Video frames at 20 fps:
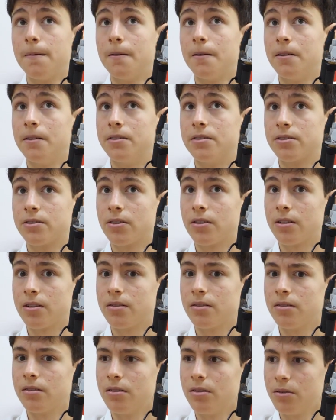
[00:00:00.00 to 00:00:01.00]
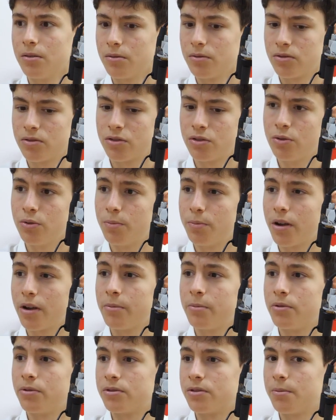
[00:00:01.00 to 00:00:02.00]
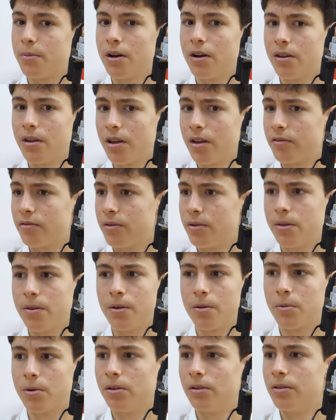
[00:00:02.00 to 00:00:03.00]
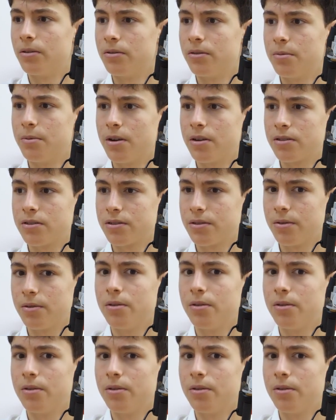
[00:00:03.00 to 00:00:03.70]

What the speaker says: It's like two papers about everything we learned about. So